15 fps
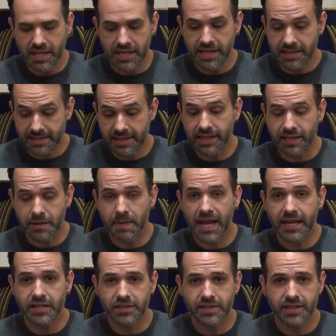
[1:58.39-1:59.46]
insanely
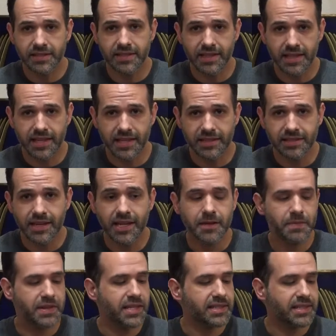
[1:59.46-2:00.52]
packaged it is on the inside,
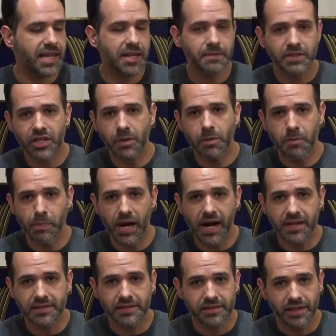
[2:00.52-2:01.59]
but this came double
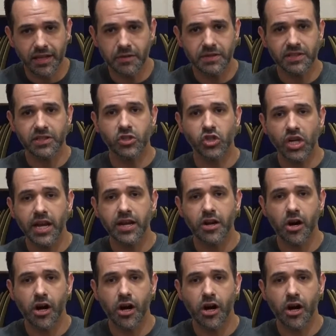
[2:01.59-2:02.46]
boxed. Like, it was in a giant